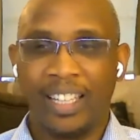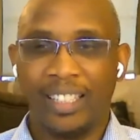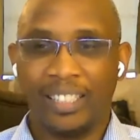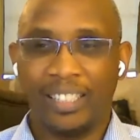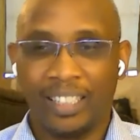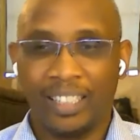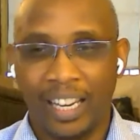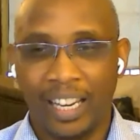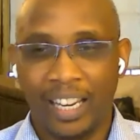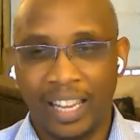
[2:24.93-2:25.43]

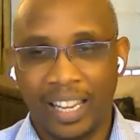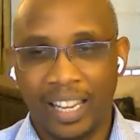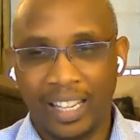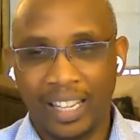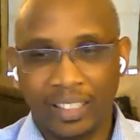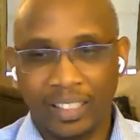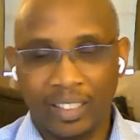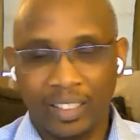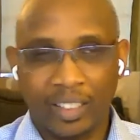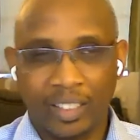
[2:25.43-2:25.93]
and
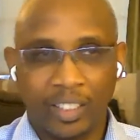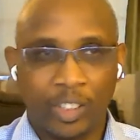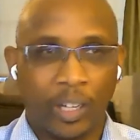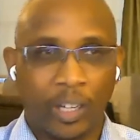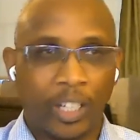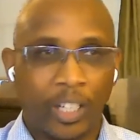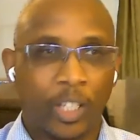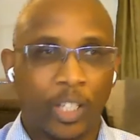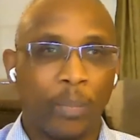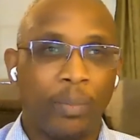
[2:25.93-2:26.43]
try
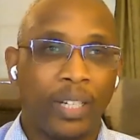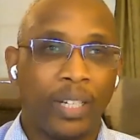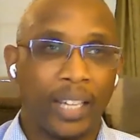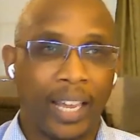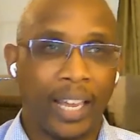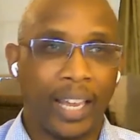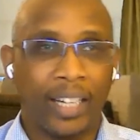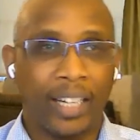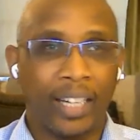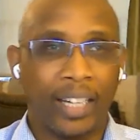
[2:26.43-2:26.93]
to
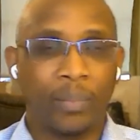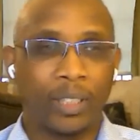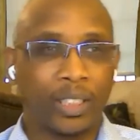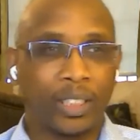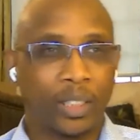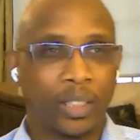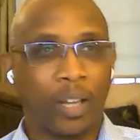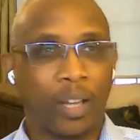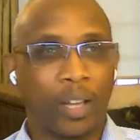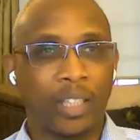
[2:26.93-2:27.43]
communicate as much
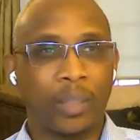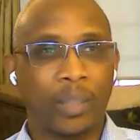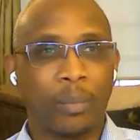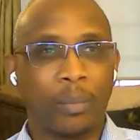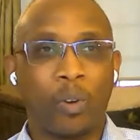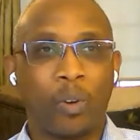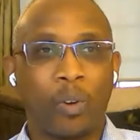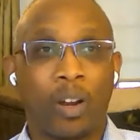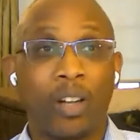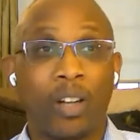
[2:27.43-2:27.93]
as possible,
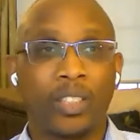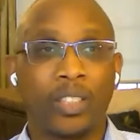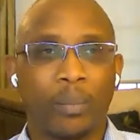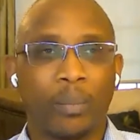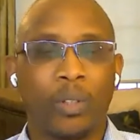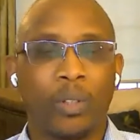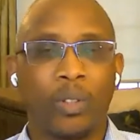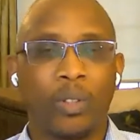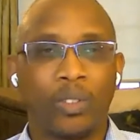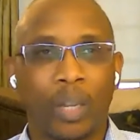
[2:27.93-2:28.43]
what are some
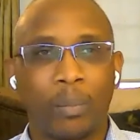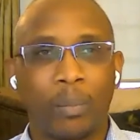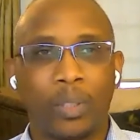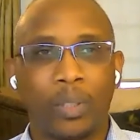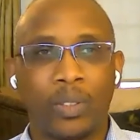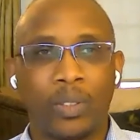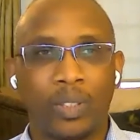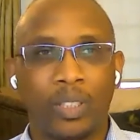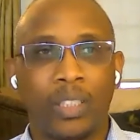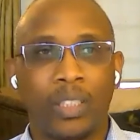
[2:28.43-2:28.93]
of those
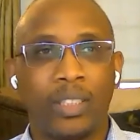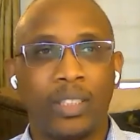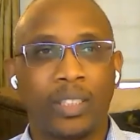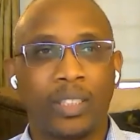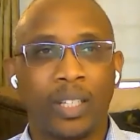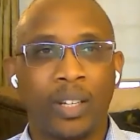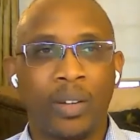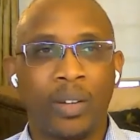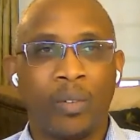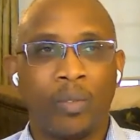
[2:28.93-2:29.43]
opportunities?
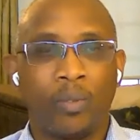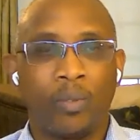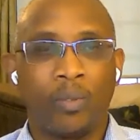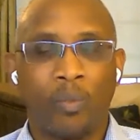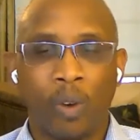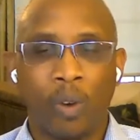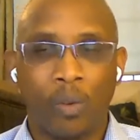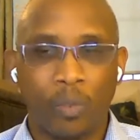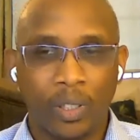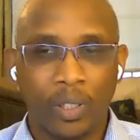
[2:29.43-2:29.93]

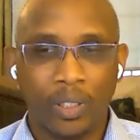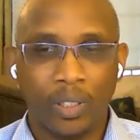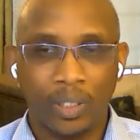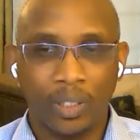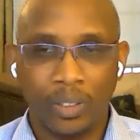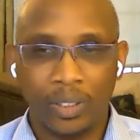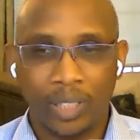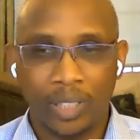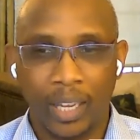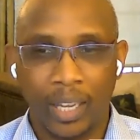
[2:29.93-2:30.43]
What would you
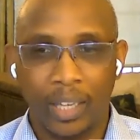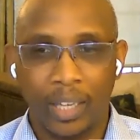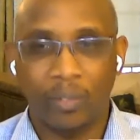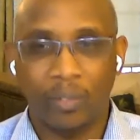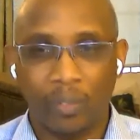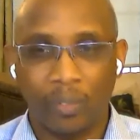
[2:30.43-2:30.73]
say?